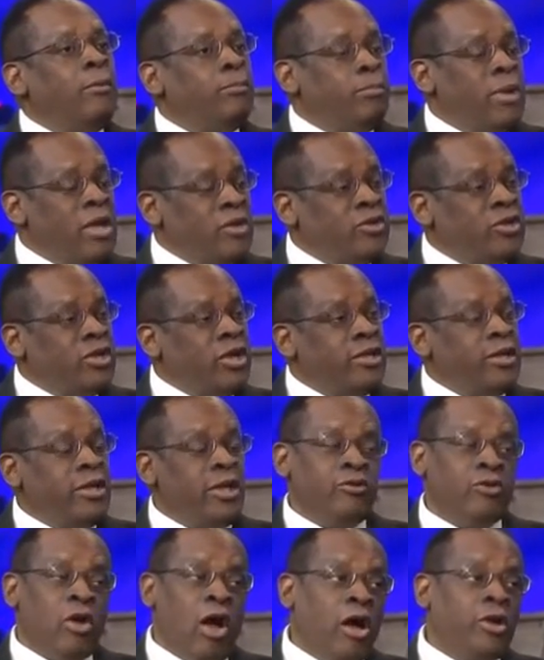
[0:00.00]
basically
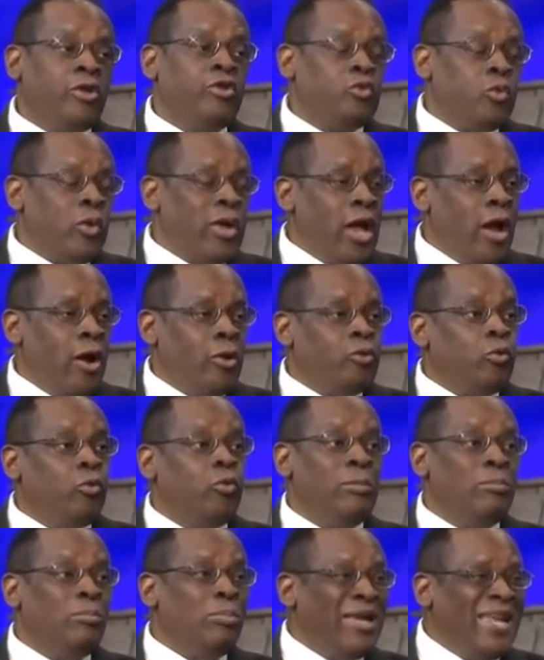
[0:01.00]
is on its way out,
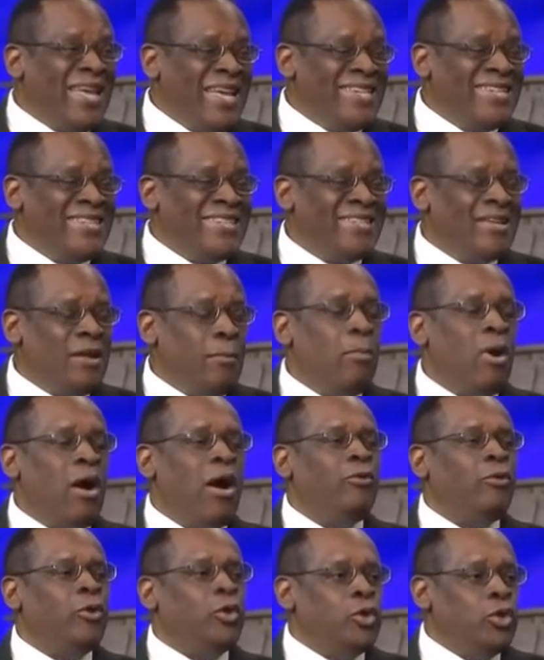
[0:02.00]
replaced by
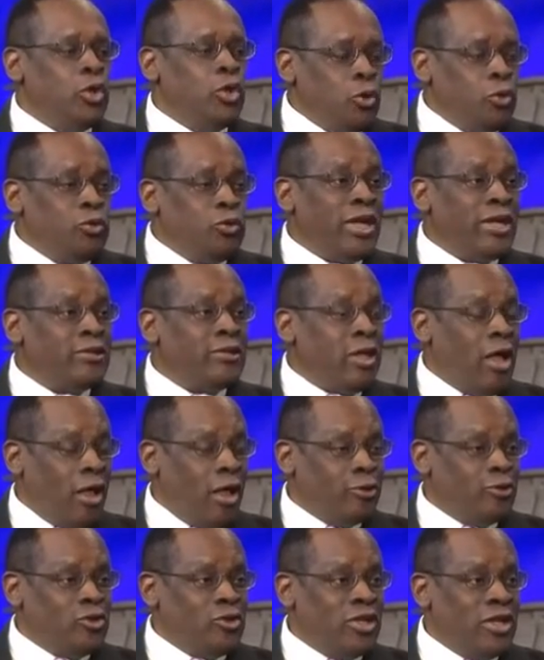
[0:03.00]
the new
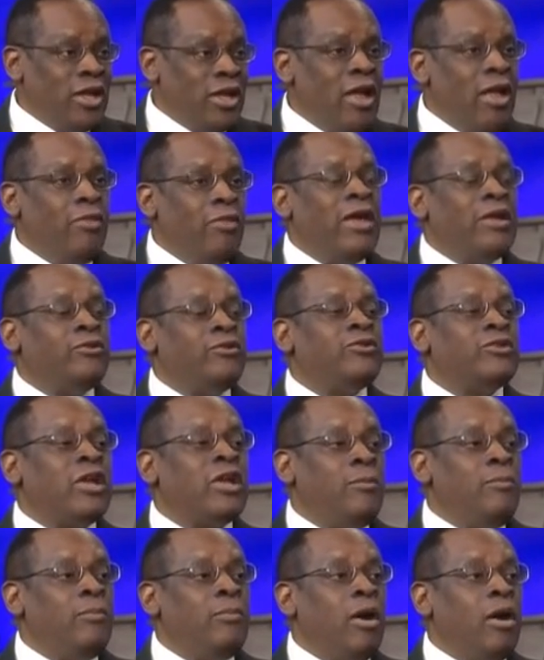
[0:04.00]
technology that has
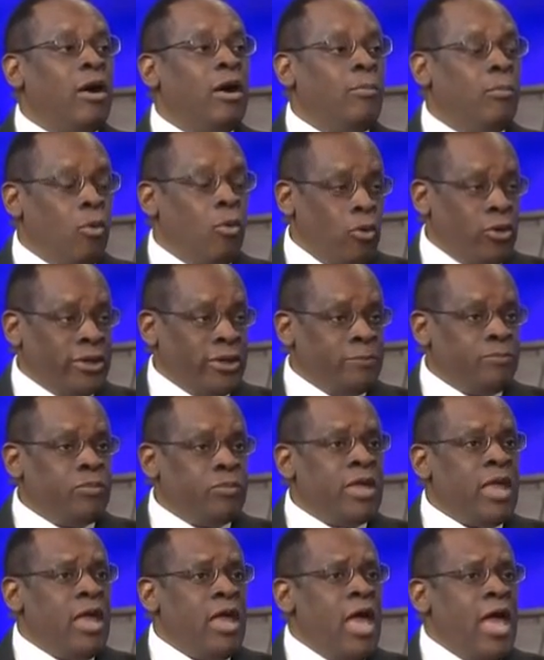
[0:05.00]
come aboard.
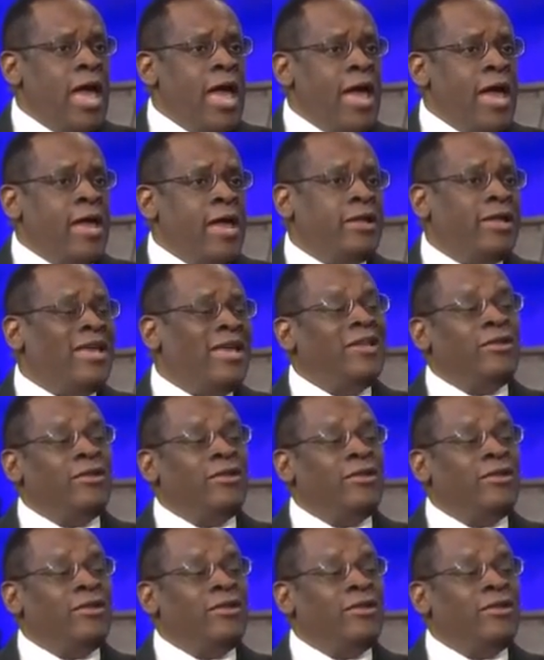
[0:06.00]
And in